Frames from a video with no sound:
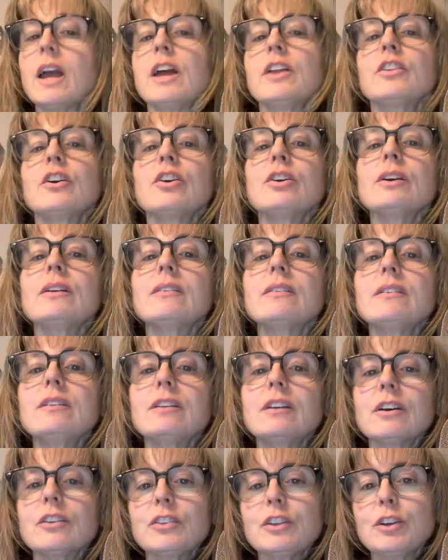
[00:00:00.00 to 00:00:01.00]
There is
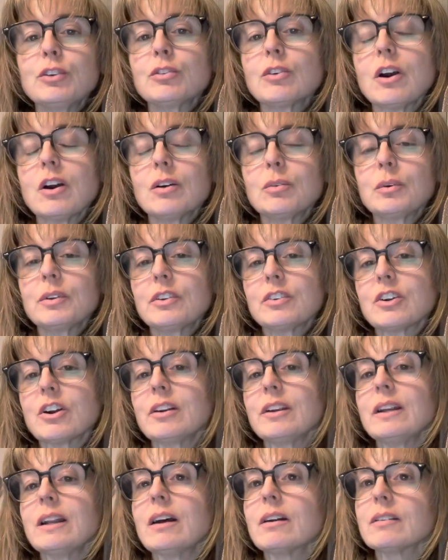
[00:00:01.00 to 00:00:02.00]
nothing wrong with
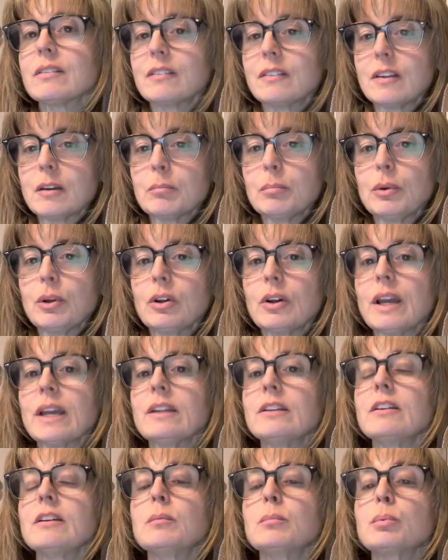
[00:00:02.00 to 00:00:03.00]
starting out simple
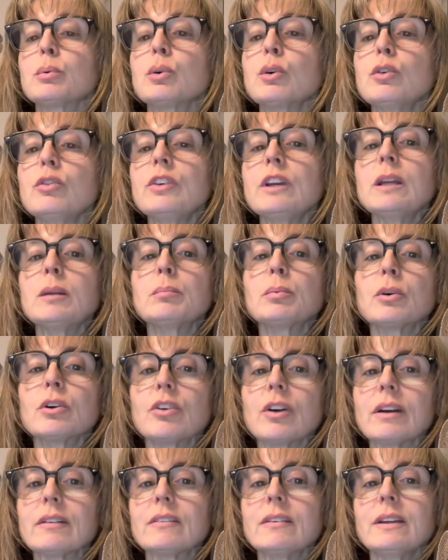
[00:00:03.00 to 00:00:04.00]
and improving,
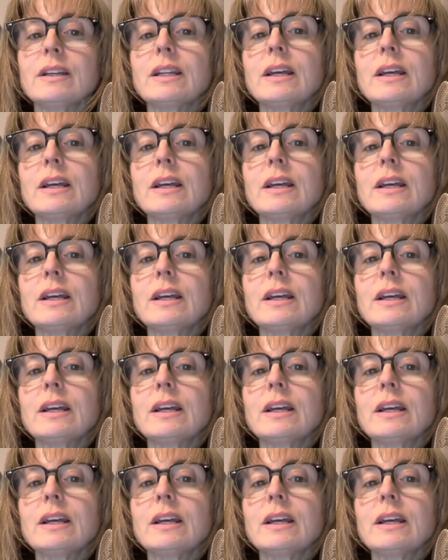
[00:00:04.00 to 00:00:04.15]
progressing,